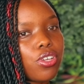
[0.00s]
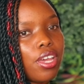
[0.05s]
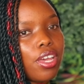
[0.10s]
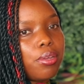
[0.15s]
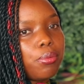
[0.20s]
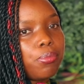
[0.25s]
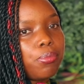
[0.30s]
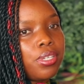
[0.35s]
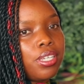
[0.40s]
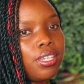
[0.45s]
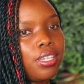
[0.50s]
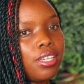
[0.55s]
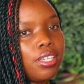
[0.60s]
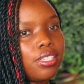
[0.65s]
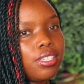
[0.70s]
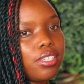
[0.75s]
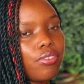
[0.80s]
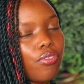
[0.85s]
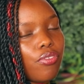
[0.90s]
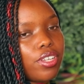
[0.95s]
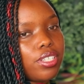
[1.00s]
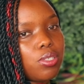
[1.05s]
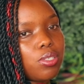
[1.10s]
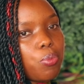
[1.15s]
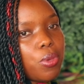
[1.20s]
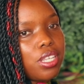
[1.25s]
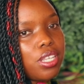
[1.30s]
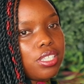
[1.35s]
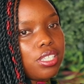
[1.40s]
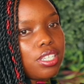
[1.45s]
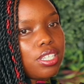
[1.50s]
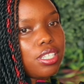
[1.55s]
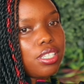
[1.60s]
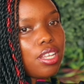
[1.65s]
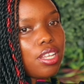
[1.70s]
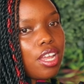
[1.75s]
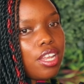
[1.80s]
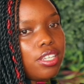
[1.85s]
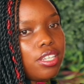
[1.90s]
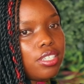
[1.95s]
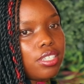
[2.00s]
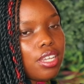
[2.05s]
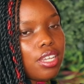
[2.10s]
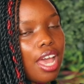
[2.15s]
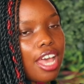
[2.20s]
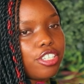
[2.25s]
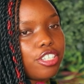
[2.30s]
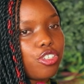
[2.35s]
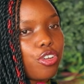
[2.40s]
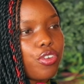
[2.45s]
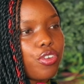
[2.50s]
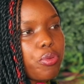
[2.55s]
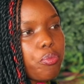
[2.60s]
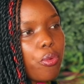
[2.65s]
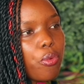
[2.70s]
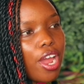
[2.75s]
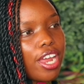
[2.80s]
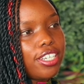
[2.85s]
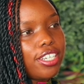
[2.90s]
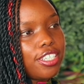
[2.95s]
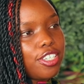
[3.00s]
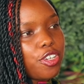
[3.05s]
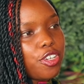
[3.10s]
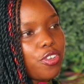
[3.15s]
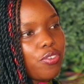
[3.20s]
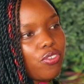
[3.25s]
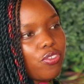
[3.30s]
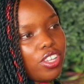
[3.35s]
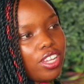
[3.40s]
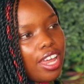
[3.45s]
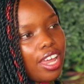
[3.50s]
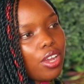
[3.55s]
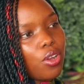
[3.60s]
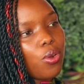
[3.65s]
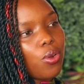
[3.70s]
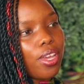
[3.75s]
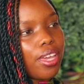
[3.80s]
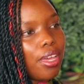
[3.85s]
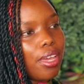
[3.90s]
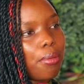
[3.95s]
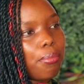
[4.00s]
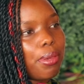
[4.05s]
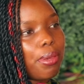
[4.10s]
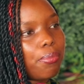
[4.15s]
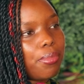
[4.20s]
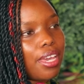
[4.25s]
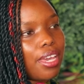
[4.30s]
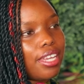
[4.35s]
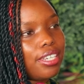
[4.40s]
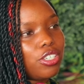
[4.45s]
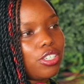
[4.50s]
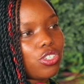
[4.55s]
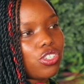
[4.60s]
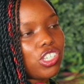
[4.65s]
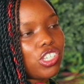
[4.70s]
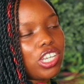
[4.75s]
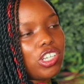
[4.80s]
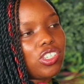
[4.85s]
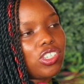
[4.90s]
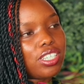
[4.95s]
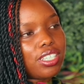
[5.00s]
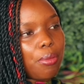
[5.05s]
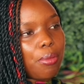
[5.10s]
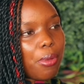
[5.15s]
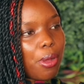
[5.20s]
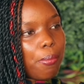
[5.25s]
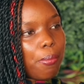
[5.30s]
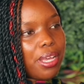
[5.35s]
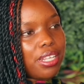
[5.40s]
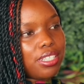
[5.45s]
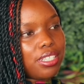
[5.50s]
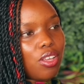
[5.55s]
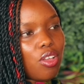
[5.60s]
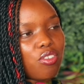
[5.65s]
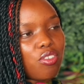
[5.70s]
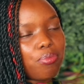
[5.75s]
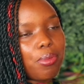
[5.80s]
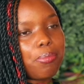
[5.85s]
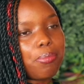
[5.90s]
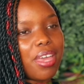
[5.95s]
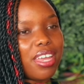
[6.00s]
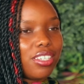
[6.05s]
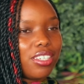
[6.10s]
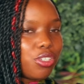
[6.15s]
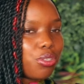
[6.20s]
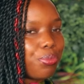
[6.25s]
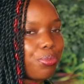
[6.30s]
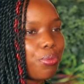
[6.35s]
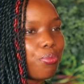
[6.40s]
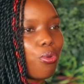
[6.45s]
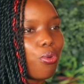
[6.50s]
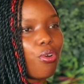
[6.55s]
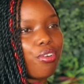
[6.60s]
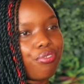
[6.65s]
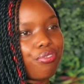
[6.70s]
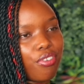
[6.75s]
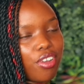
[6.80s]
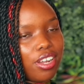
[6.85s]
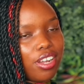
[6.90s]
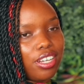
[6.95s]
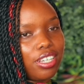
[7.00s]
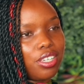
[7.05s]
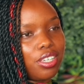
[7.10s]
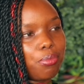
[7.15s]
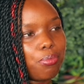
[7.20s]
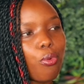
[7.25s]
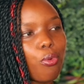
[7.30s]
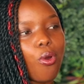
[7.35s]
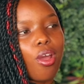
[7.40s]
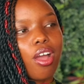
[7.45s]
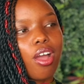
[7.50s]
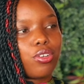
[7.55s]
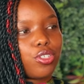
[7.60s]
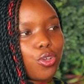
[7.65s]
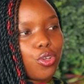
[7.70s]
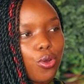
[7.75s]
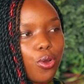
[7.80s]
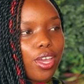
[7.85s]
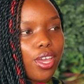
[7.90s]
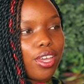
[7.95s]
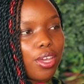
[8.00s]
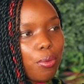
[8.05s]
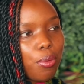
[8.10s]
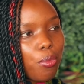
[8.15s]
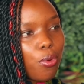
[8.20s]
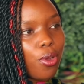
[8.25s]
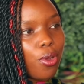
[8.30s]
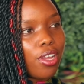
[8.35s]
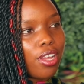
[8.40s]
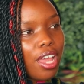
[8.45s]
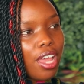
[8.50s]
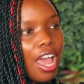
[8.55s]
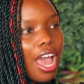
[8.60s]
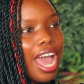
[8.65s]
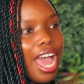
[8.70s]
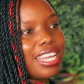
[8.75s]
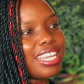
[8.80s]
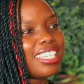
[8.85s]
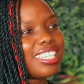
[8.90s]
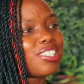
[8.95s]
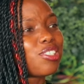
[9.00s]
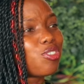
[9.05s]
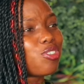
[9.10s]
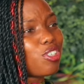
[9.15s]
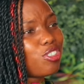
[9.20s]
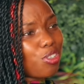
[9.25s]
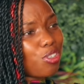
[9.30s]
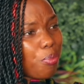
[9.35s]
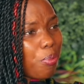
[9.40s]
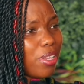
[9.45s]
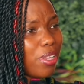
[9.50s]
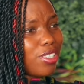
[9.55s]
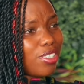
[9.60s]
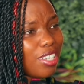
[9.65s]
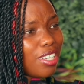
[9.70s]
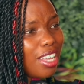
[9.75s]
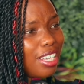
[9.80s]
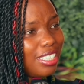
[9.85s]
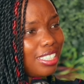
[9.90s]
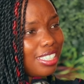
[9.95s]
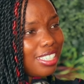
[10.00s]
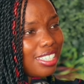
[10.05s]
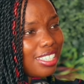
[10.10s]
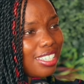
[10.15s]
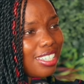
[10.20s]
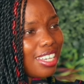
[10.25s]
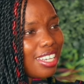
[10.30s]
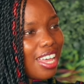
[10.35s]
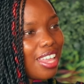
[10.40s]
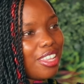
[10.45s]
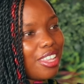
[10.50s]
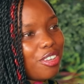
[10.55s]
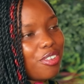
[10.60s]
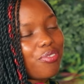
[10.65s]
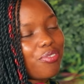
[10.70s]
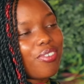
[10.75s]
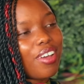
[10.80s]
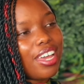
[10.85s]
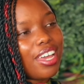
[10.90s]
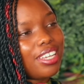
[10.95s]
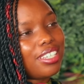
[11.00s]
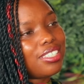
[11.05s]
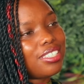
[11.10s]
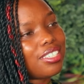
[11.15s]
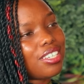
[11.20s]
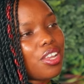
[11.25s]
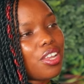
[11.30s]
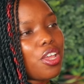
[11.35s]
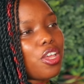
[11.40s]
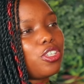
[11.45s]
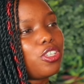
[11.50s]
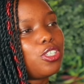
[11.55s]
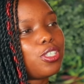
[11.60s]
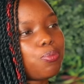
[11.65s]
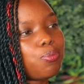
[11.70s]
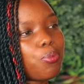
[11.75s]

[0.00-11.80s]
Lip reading: you can be in different spaces and as you're rebranding, you feel like, okay, maybe I need to change this about myself. Maybe I need to be more friendly, more outgoing, more... And yet it's not your personality. And then you find you